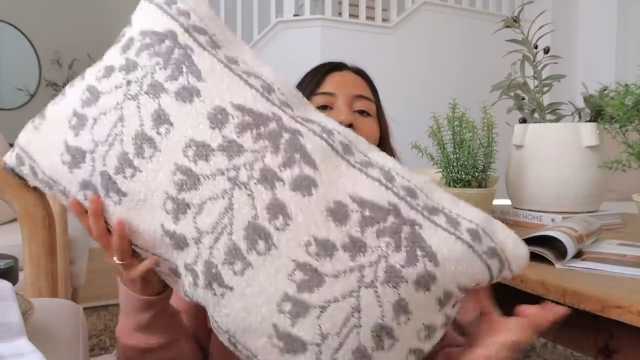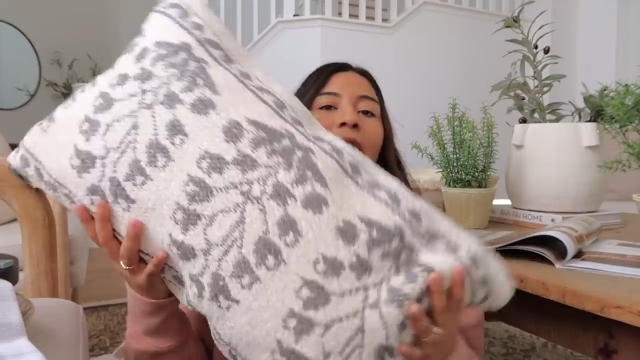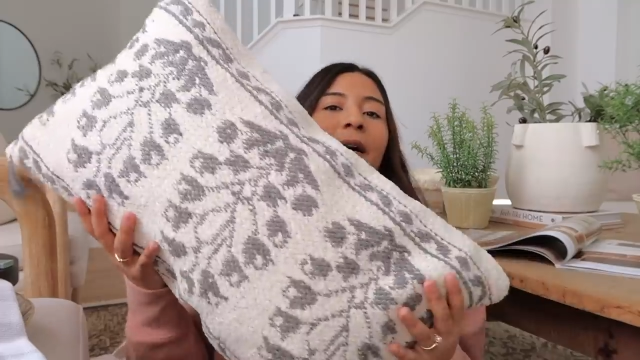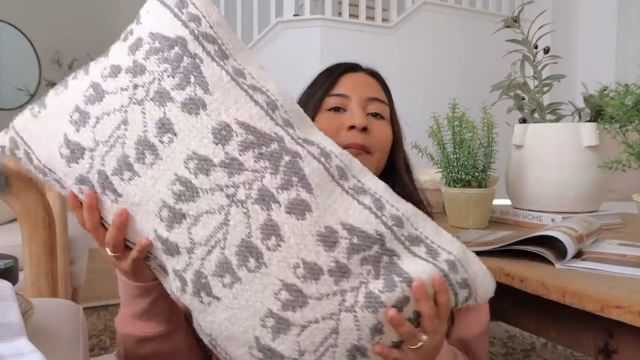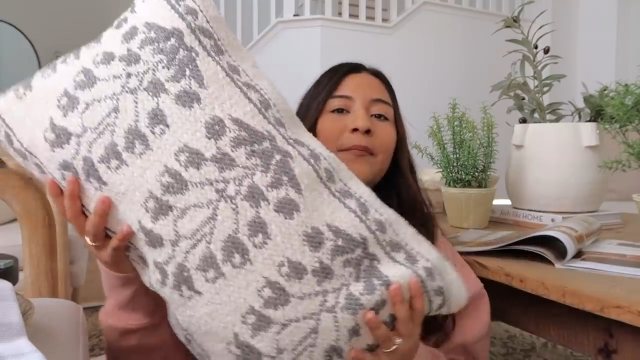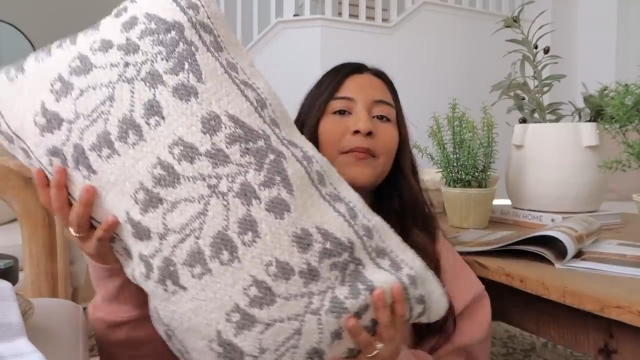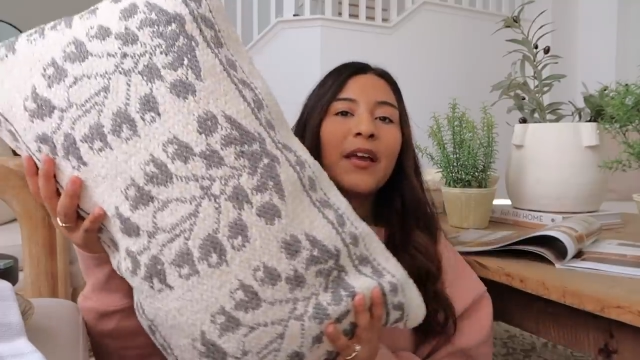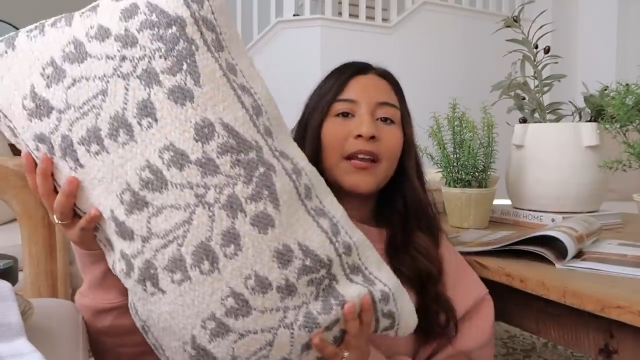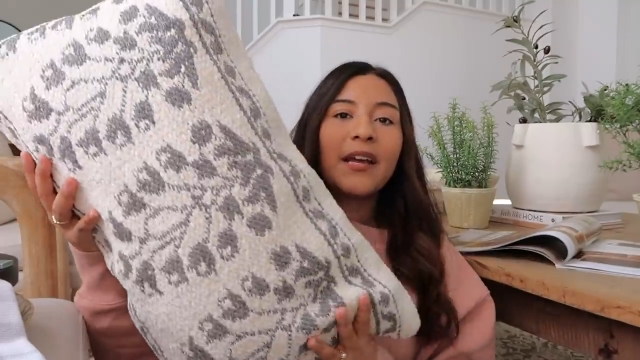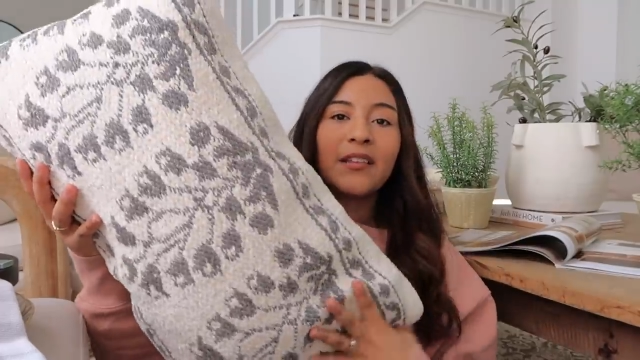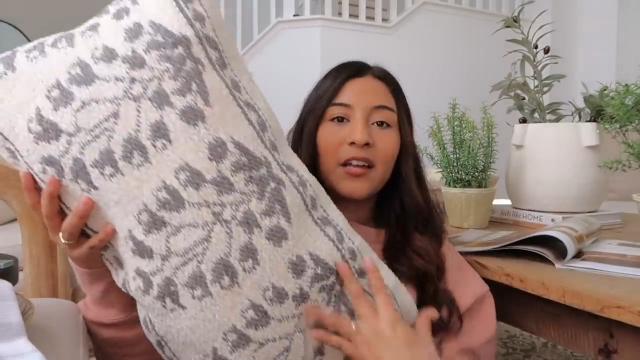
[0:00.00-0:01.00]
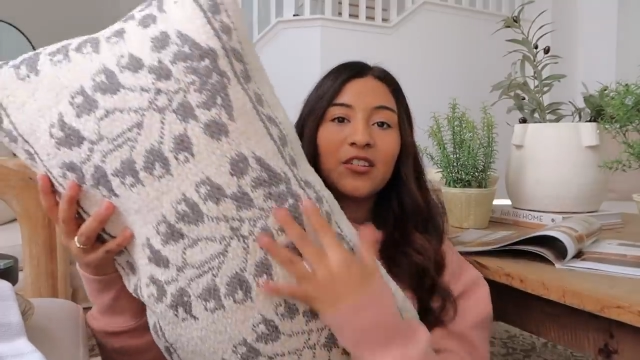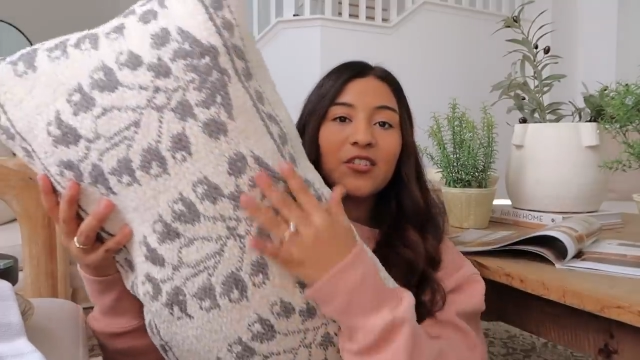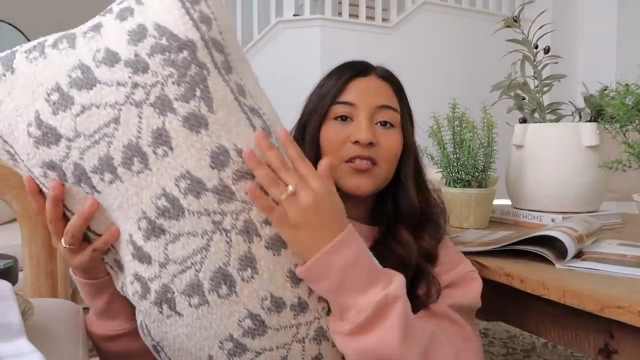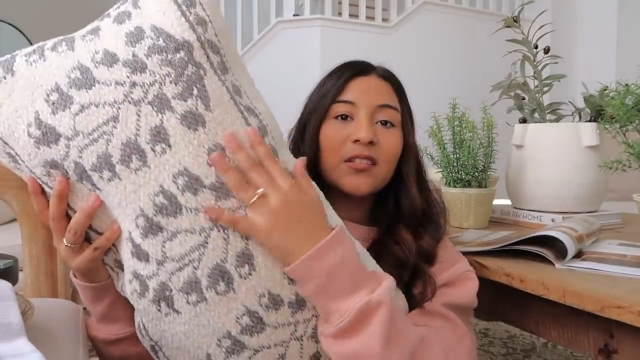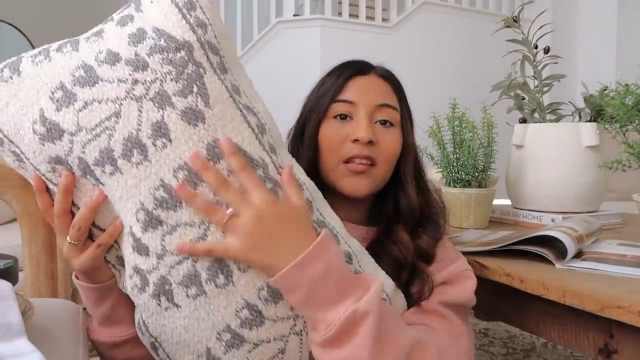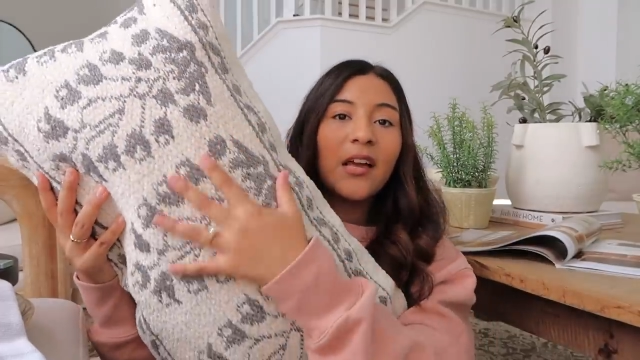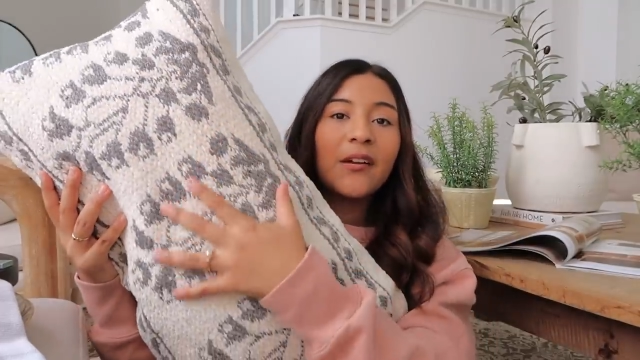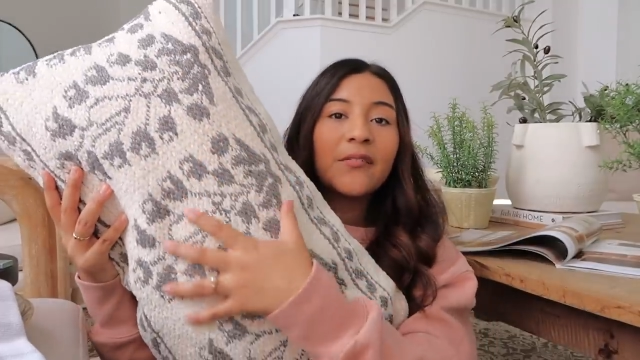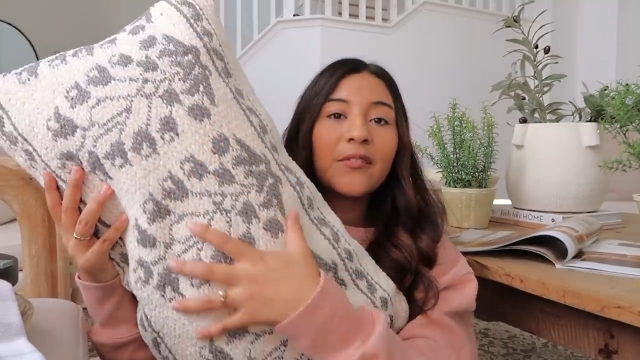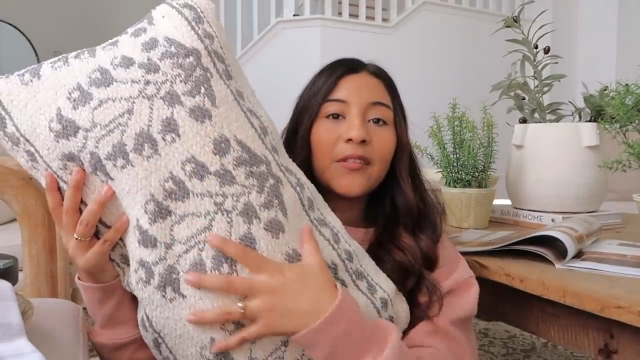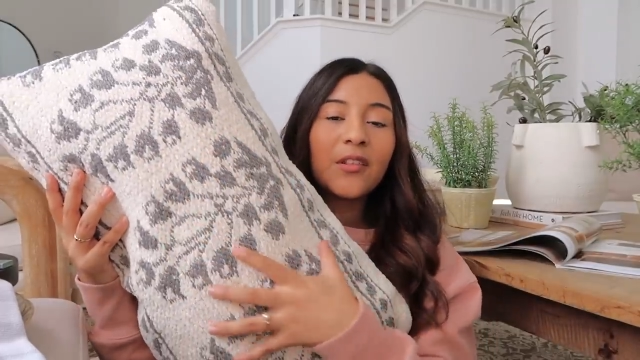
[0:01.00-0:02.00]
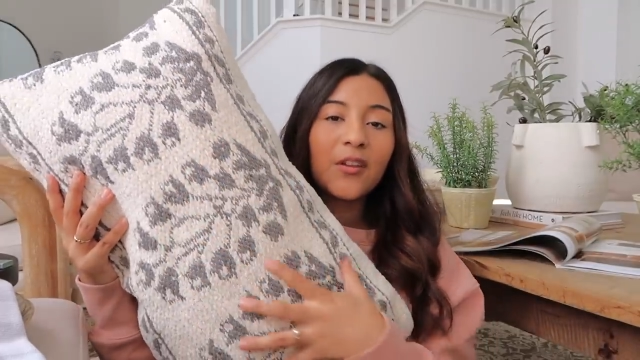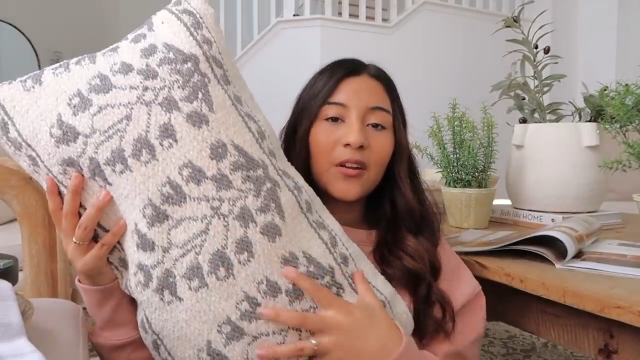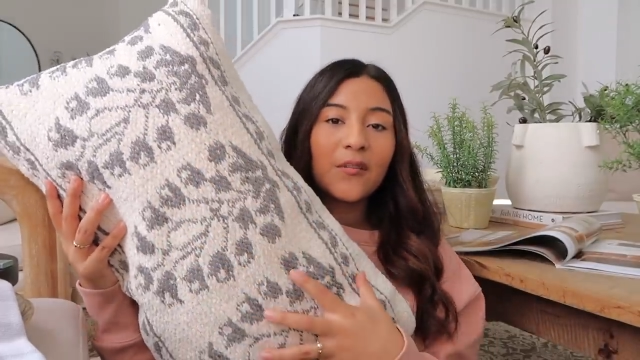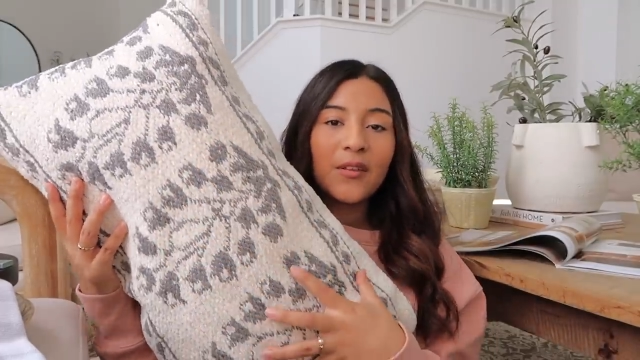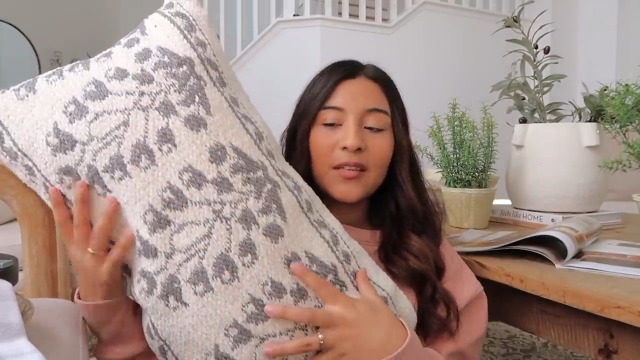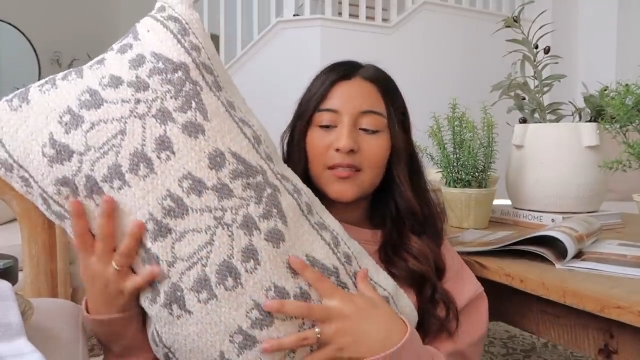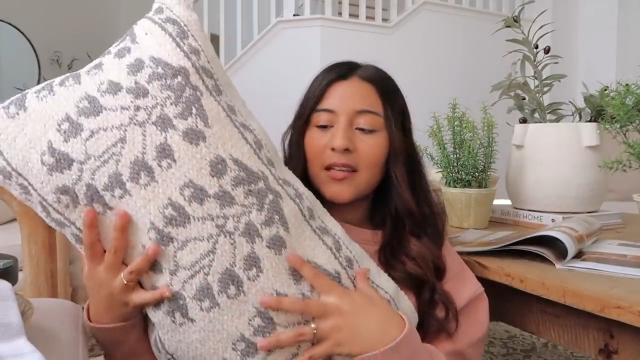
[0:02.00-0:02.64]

Um, and I, I just love the look of this.